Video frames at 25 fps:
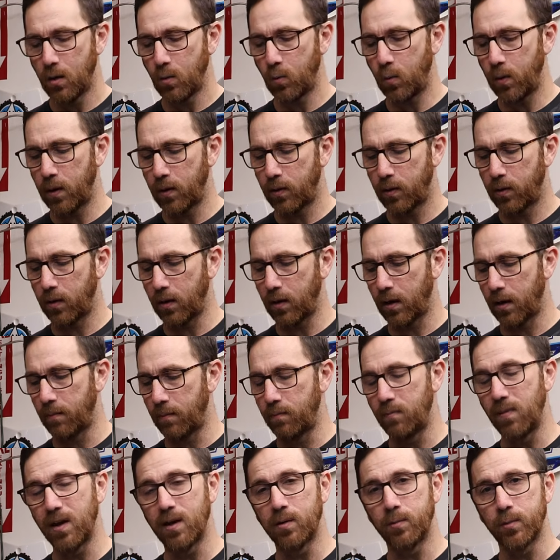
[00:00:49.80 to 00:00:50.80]
with
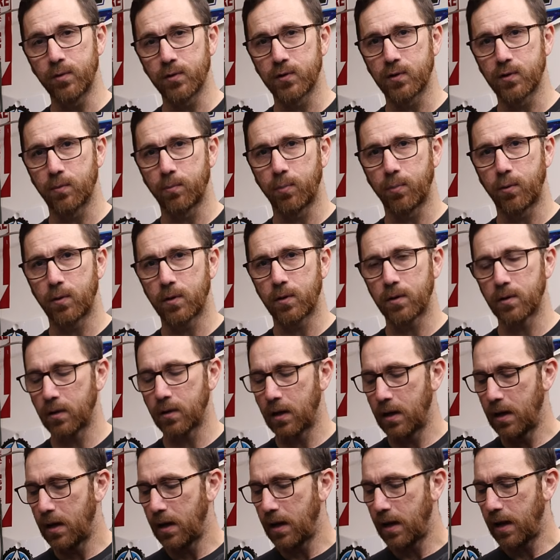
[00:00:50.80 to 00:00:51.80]
minimal
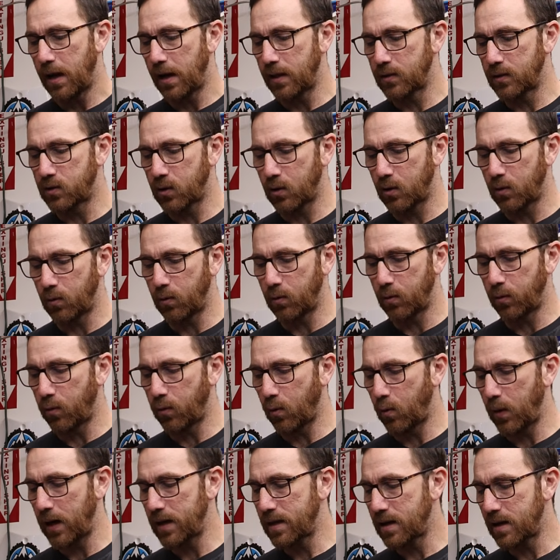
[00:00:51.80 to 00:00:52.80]
support. And so
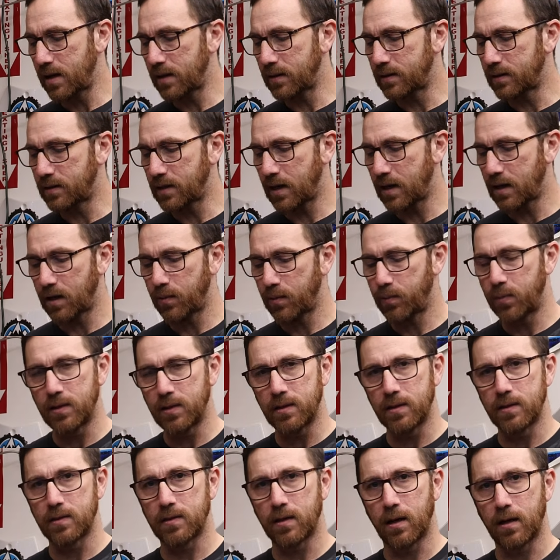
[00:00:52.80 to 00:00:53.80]
the way that it's set up
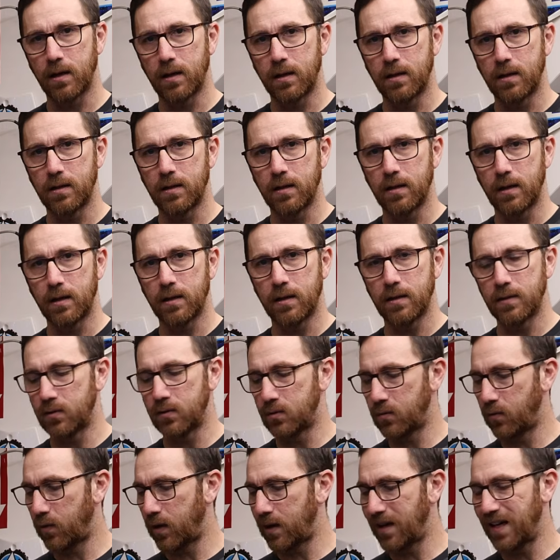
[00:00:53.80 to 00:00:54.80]
and designed
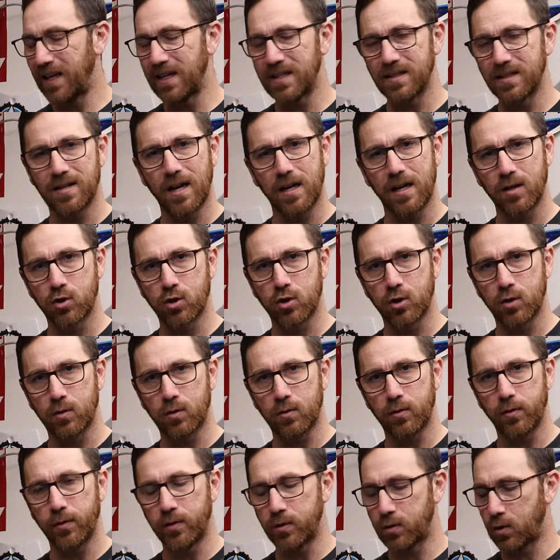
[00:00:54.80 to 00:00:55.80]
is very
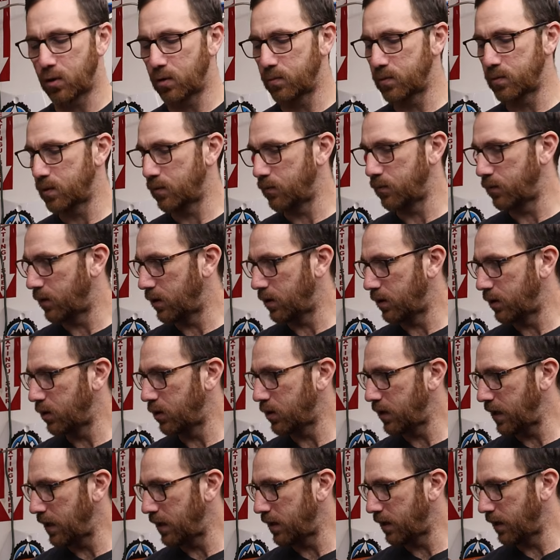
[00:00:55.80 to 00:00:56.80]
intentional in terms of
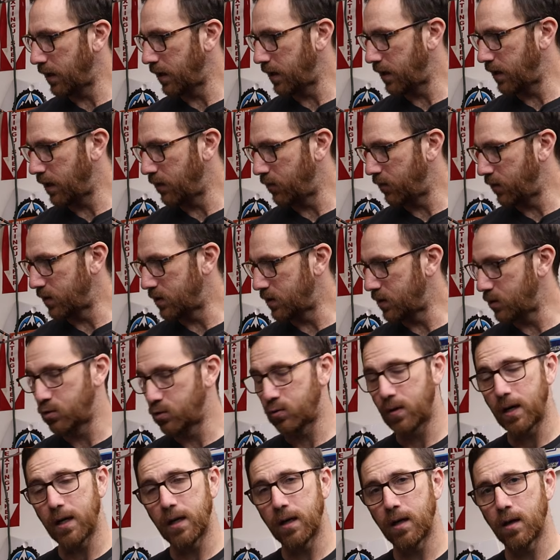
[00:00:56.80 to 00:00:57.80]
looking like a
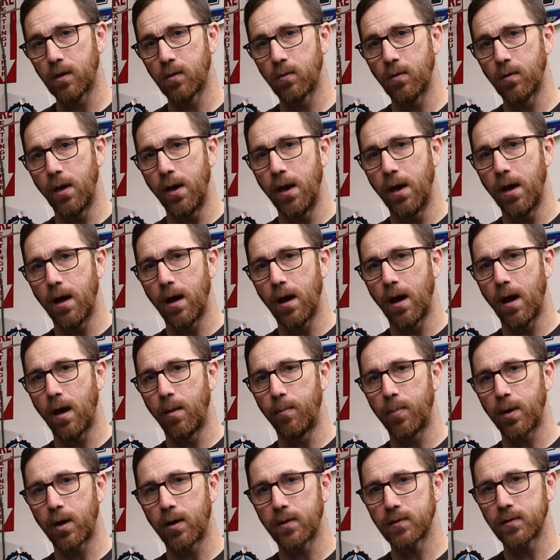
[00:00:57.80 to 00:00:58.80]
vintage radio,
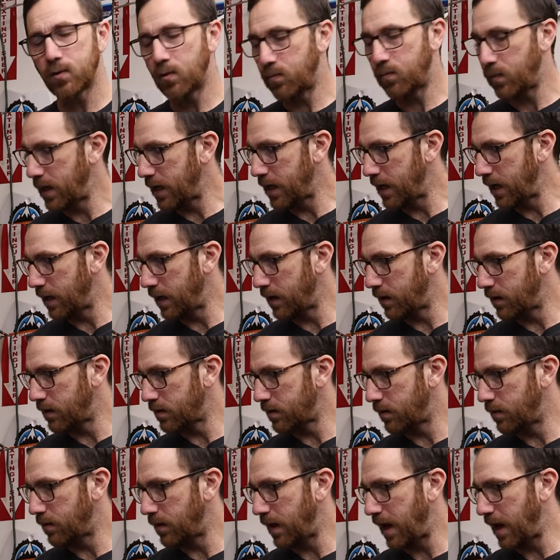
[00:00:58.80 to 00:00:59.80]
but also making it